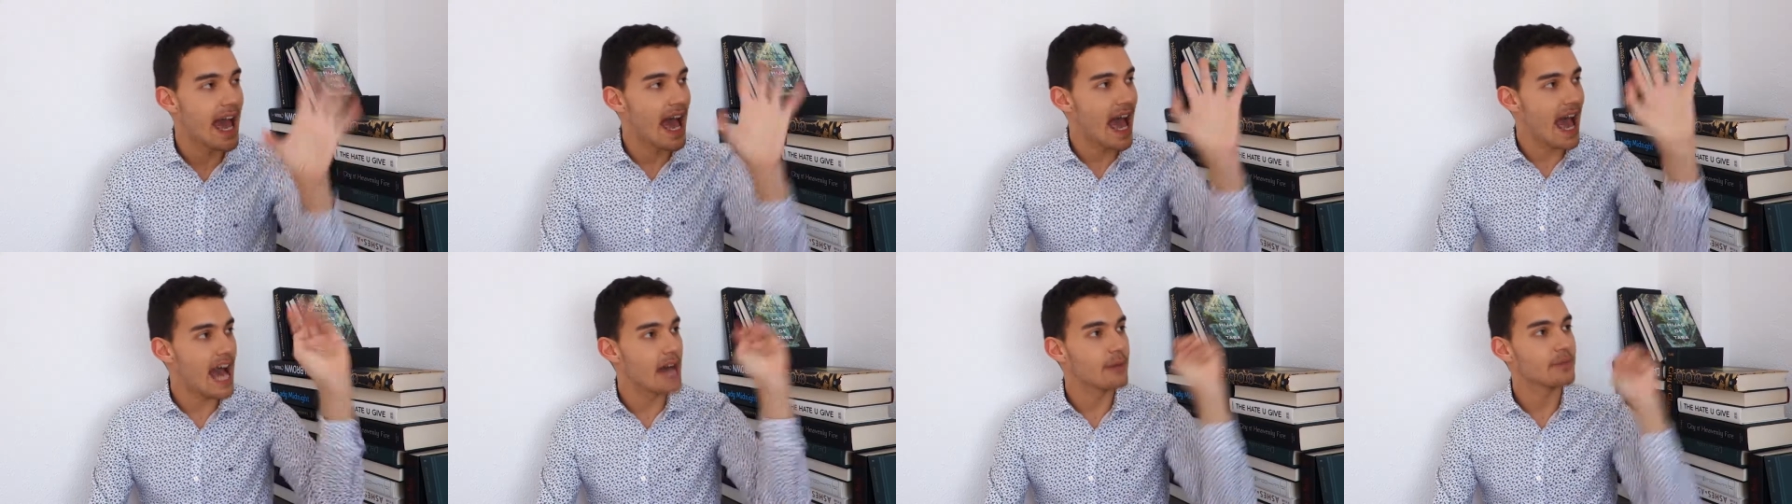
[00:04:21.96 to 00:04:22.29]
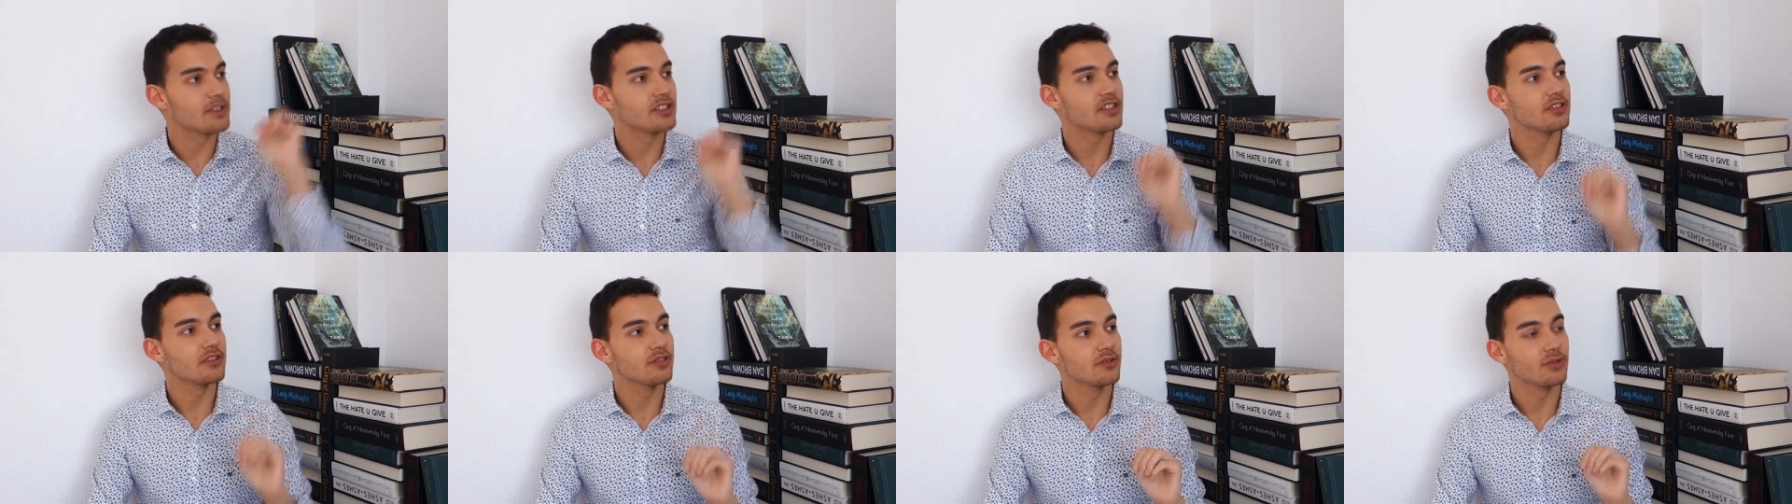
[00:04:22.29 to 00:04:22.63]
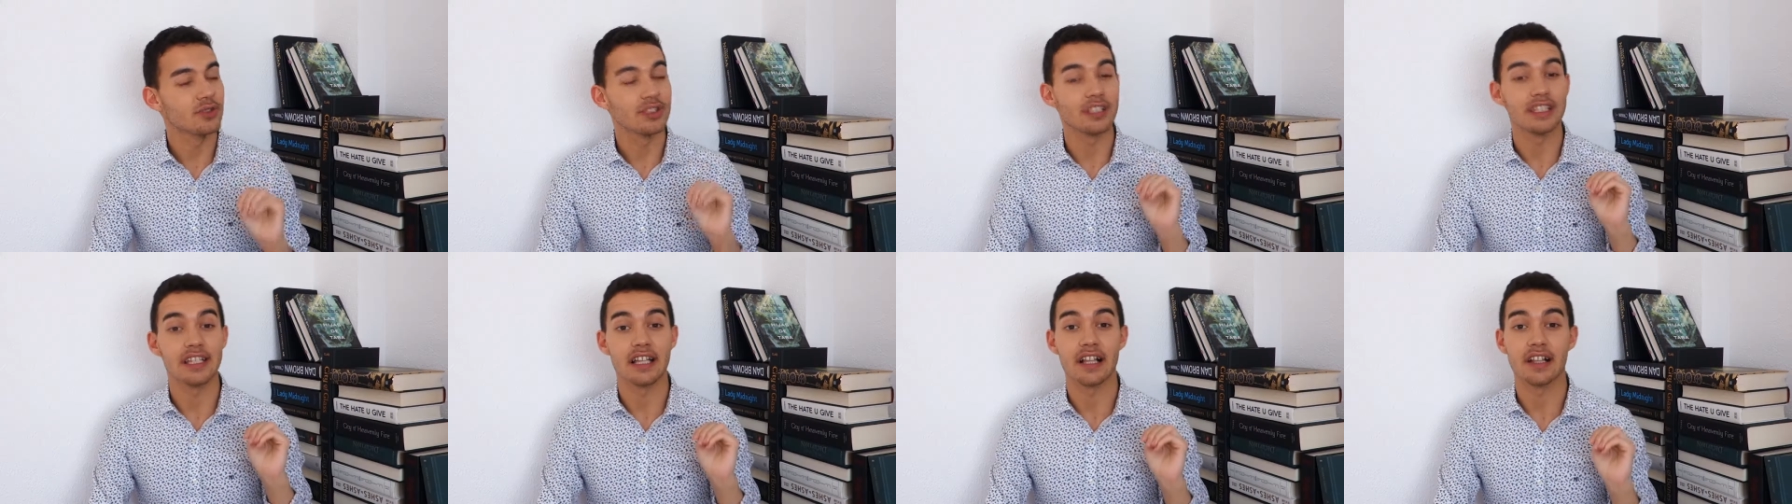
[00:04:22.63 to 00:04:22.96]

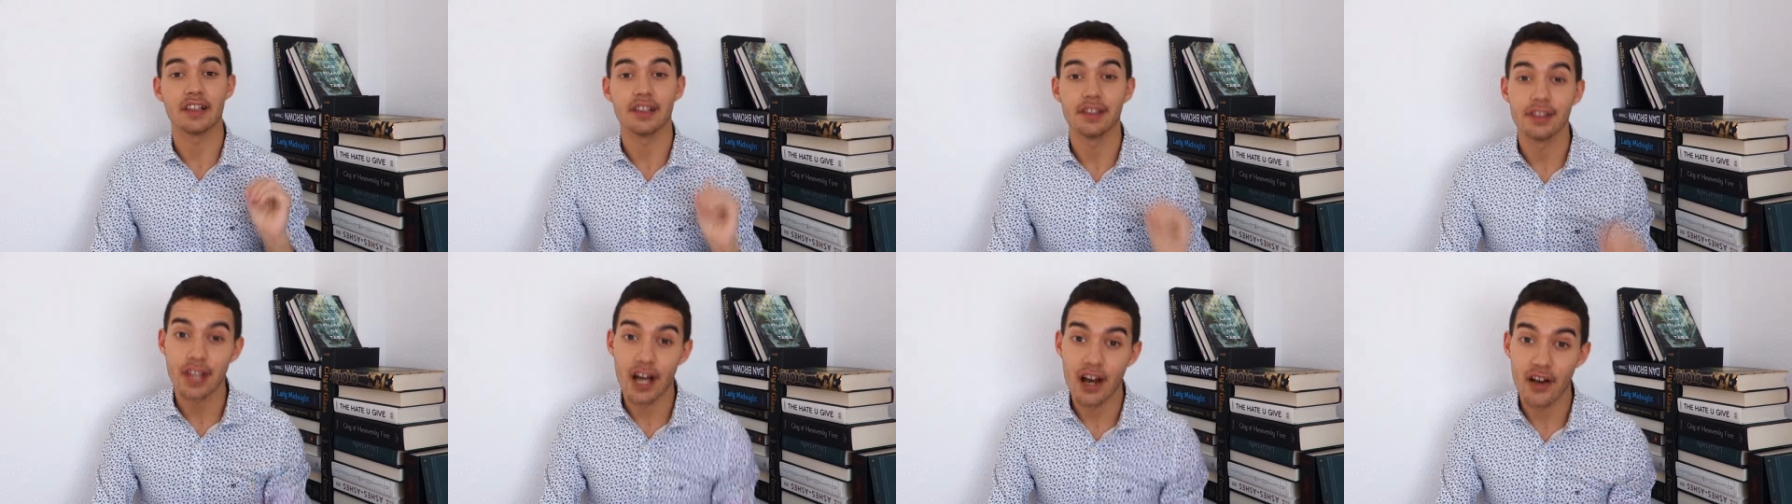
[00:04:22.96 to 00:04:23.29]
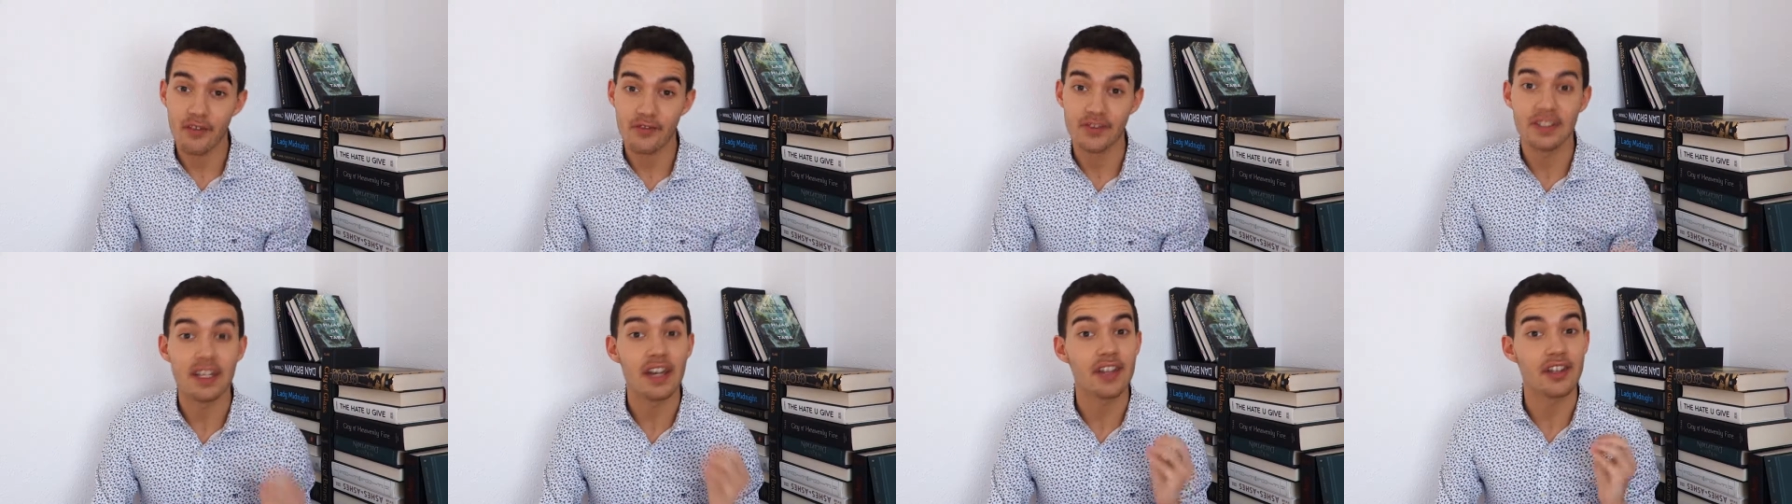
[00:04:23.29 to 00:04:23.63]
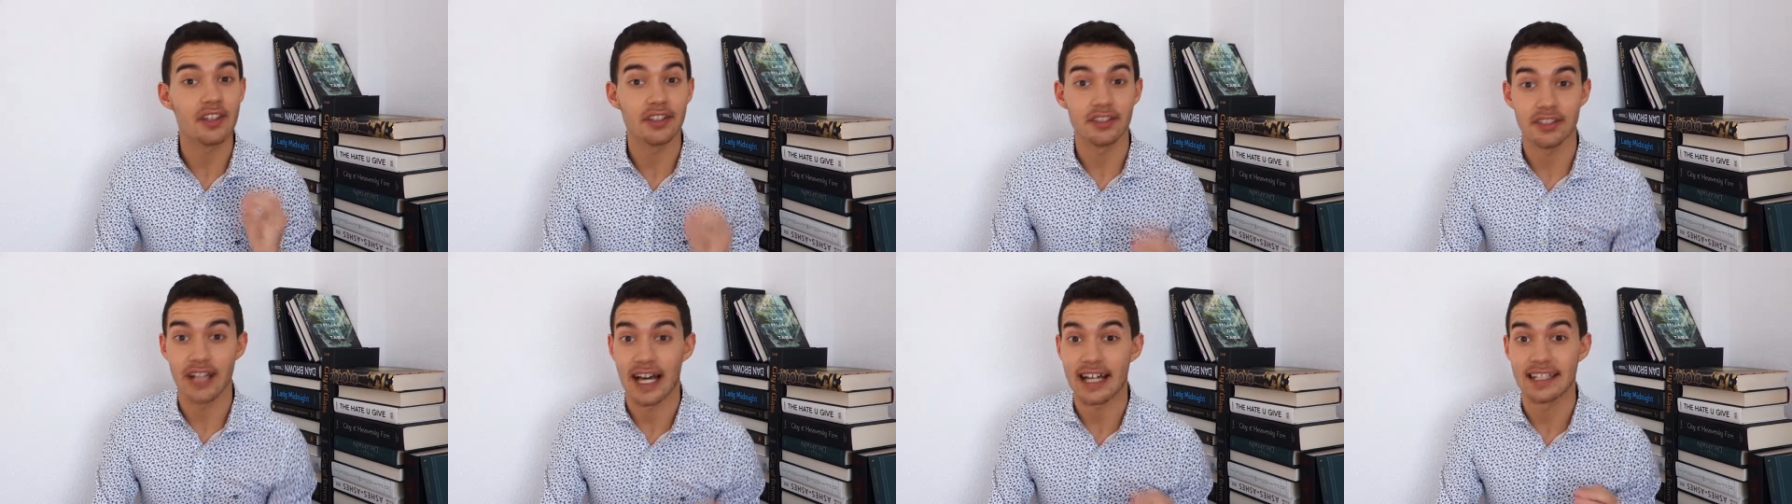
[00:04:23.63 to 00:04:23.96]
absolutely loved The
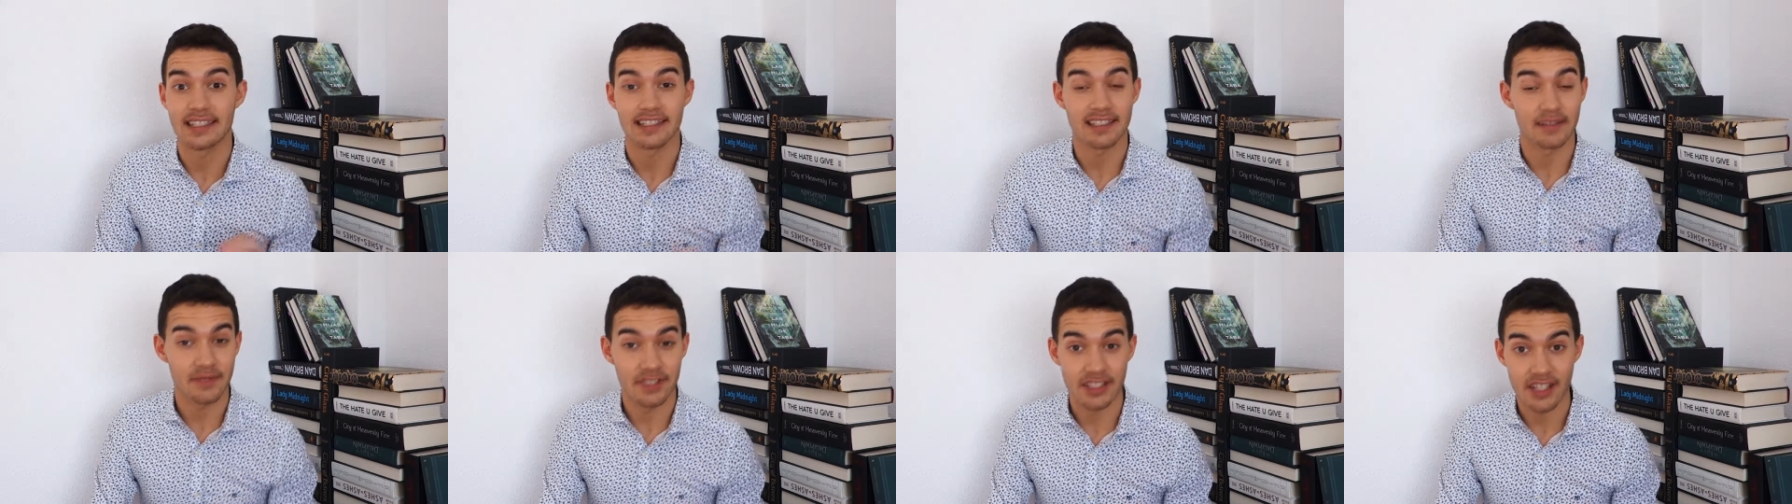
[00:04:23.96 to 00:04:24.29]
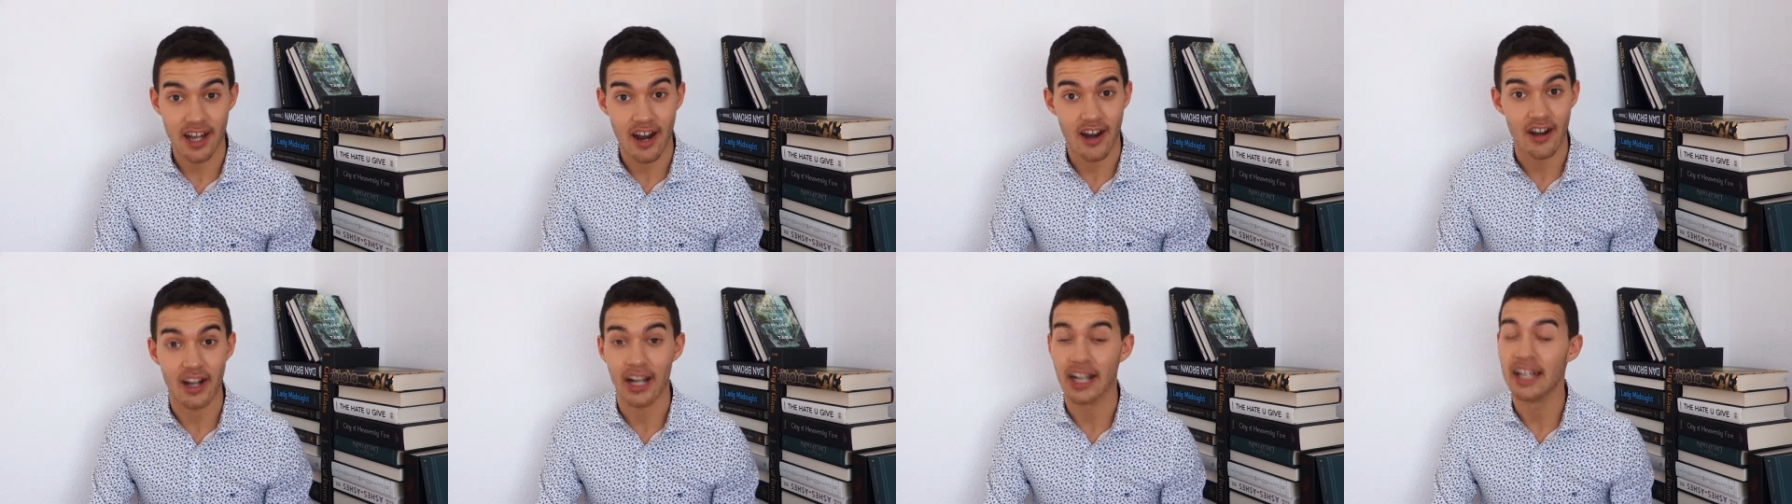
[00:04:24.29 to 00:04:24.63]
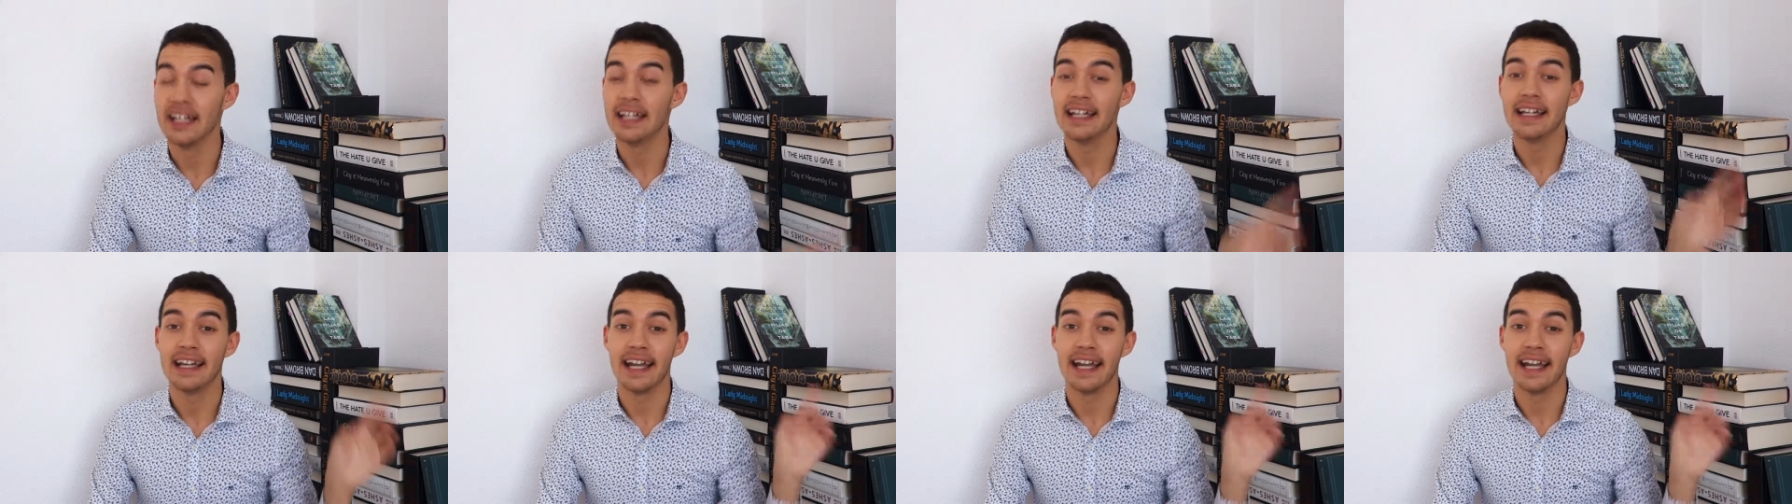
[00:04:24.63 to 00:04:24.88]
Last Namsara,